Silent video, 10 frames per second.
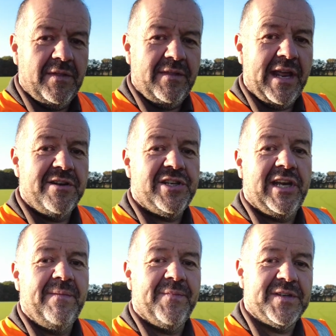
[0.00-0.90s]
the
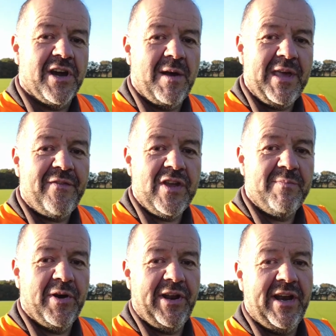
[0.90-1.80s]
energy, the time, the effort you
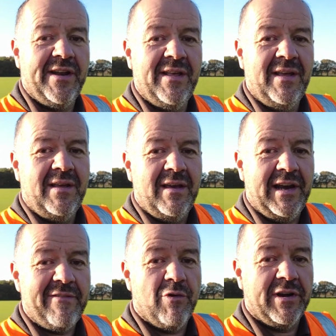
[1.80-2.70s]
put in,
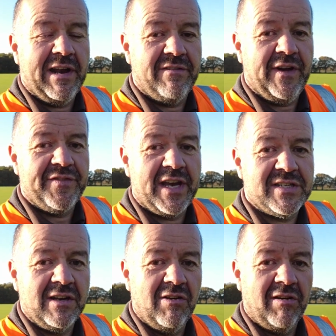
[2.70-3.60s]
and everyone can have a
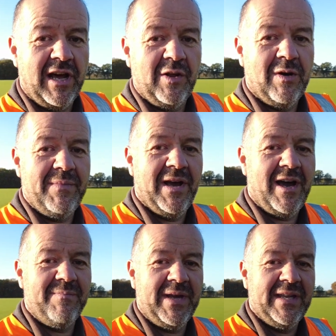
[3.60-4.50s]
fantastic lawn like the one
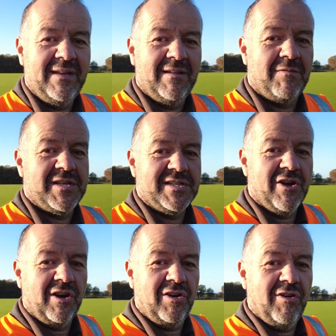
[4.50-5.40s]
behind me. Obviously it's
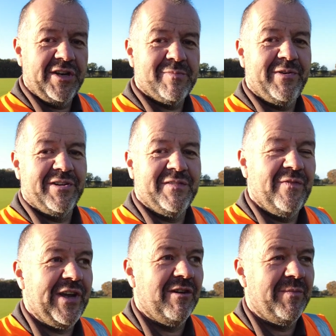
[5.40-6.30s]
not a lawn, it's a production
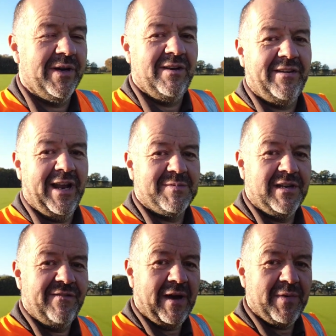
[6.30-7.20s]
field, but looking
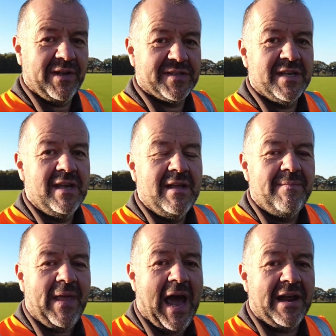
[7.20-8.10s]
absolutely fabulous.
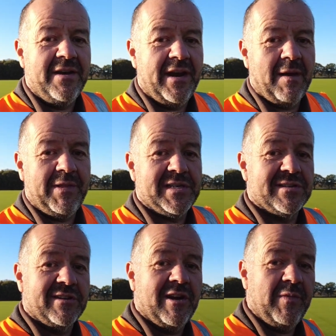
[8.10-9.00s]
And but this
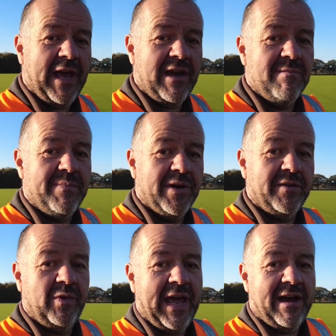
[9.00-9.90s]
doesn't come without
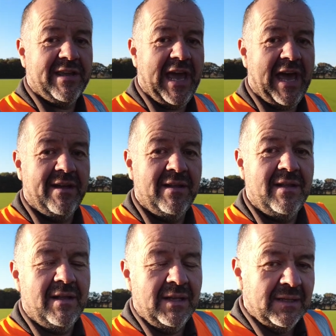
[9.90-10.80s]
input, without care,
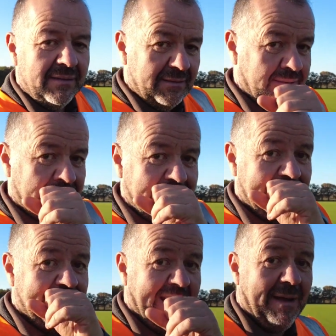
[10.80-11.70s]

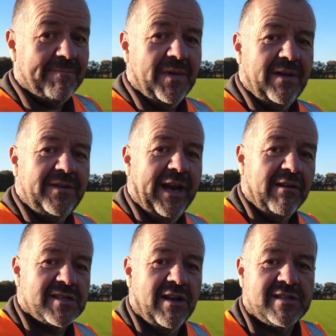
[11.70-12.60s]
and
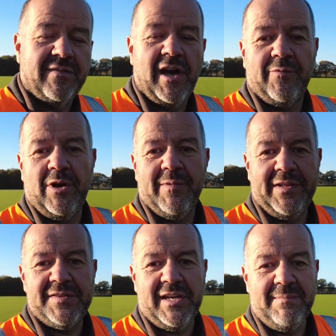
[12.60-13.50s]
lots of hard work by
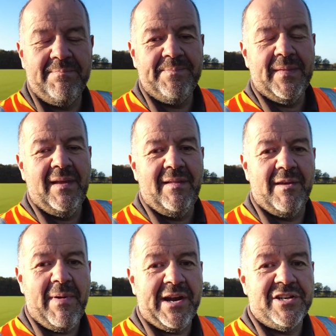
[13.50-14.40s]
the team
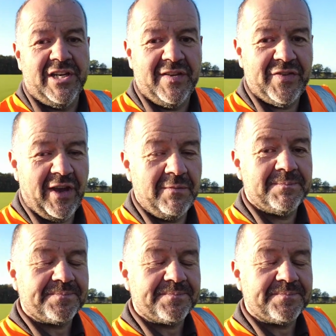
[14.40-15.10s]
that manage it. So